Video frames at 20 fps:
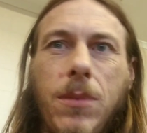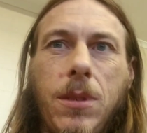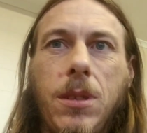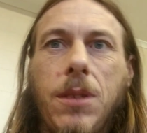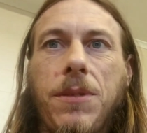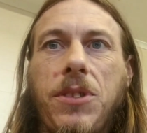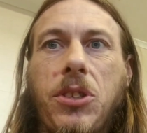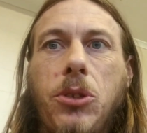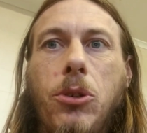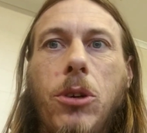
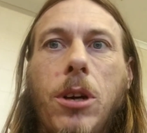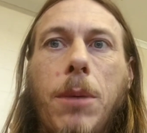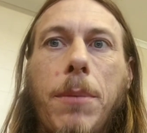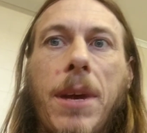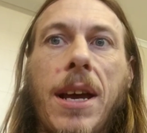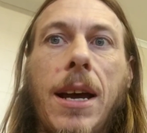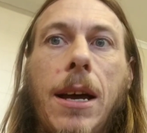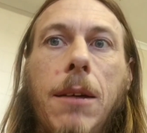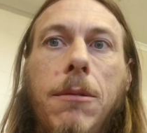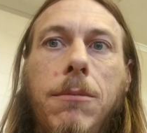Still got
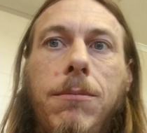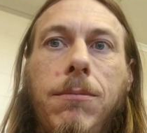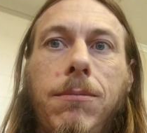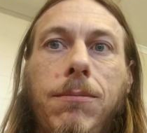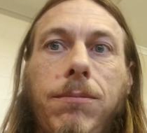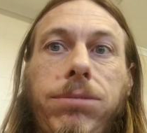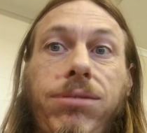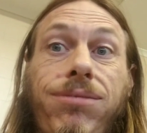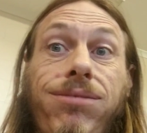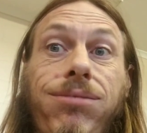about
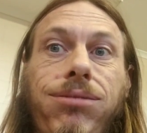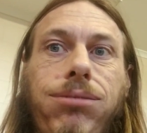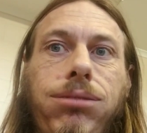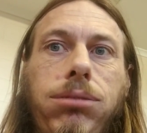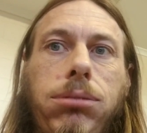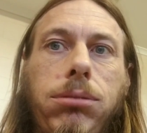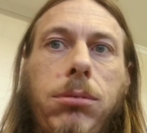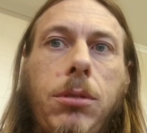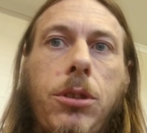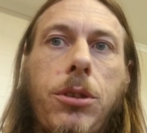
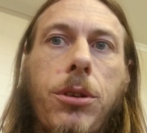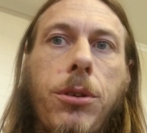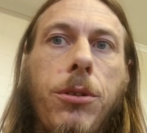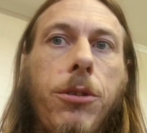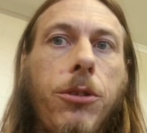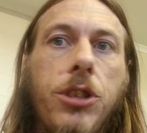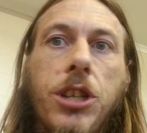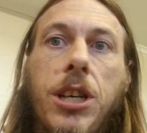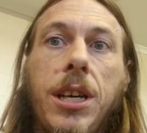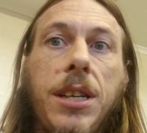2
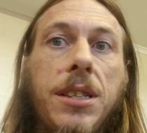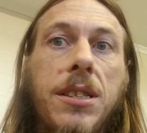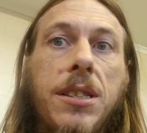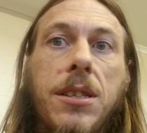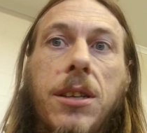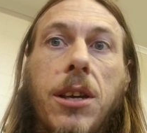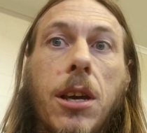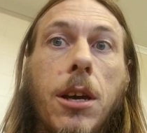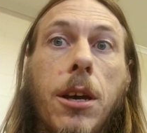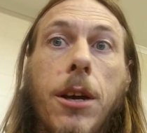G's to
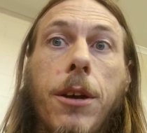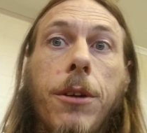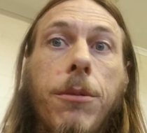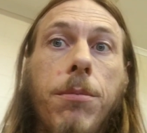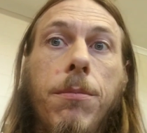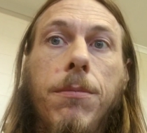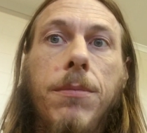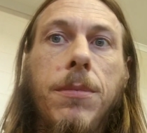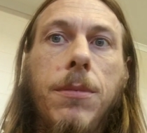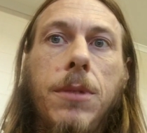go
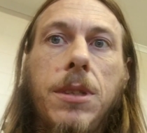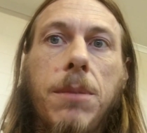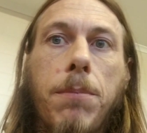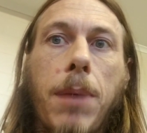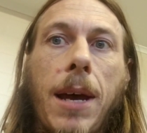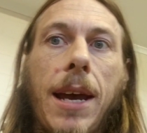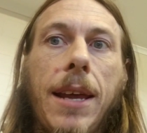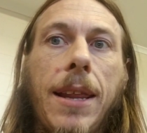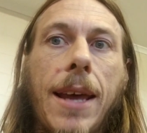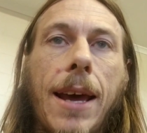to
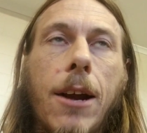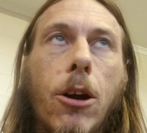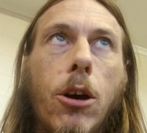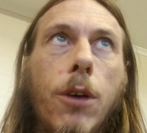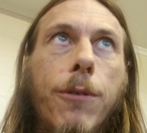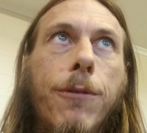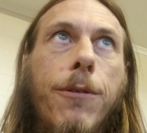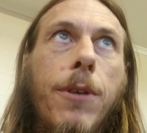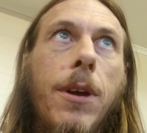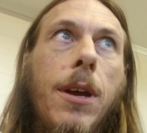pay that
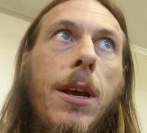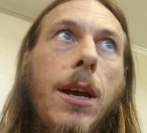off.